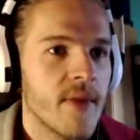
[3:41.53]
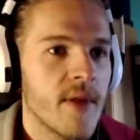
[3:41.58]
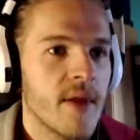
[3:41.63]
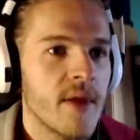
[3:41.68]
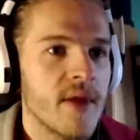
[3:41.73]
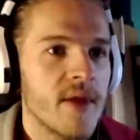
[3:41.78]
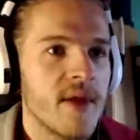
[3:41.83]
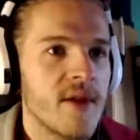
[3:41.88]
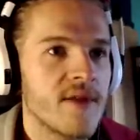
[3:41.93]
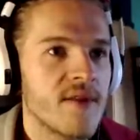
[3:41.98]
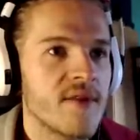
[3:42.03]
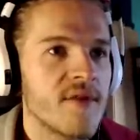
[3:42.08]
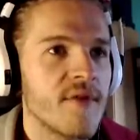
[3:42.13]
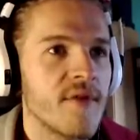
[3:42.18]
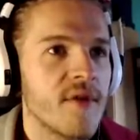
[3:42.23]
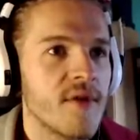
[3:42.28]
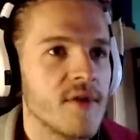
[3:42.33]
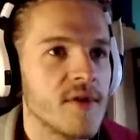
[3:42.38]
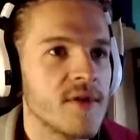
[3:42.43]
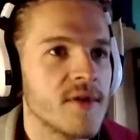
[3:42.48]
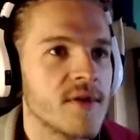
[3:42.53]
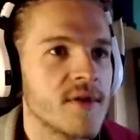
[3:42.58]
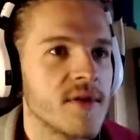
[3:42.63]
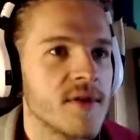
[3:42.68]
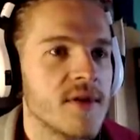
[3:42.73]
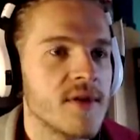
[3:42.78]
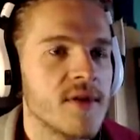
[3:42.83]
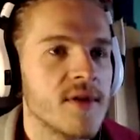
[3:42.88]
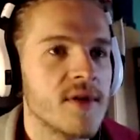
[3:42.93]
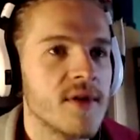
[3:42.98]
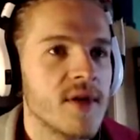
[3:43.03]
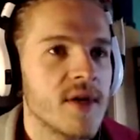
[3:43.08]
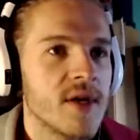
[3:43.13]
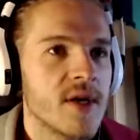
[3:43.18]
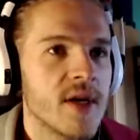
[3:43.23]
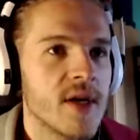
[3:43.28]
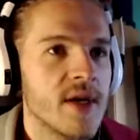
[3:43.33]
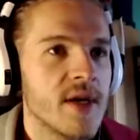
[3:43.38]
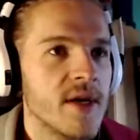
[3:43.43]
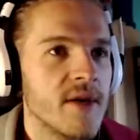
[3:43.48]
Yes, of course.
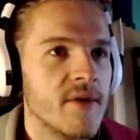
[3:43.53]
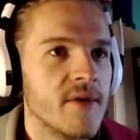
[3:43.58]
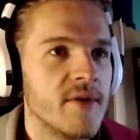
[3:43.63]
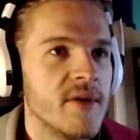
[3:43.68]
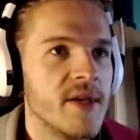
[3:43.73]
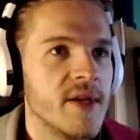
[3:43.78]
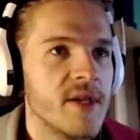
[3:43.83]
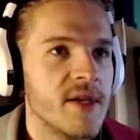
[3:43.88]
Okay, we need to